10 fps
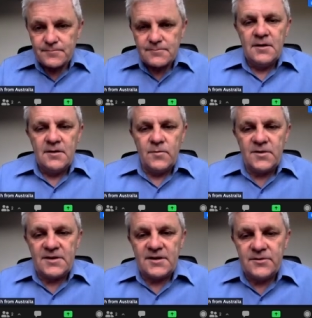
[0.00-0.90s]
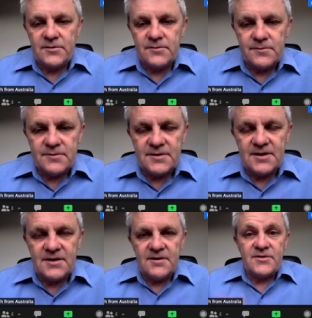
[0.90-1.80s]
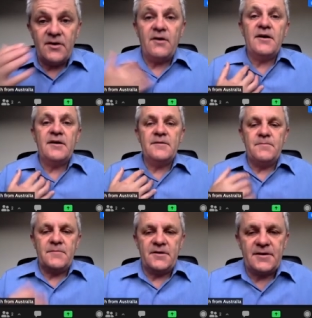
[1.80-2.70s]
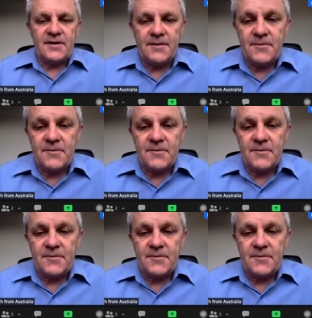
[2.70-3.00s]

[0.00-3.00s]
And what I can do is hide my camera.